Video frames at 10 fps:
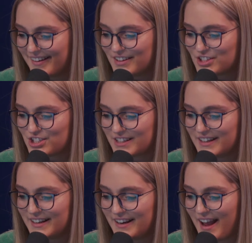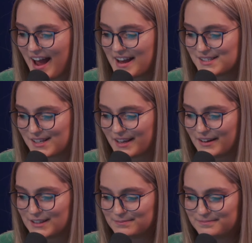She has
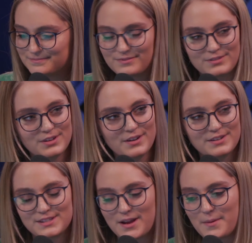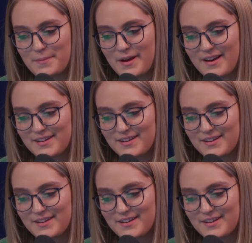here some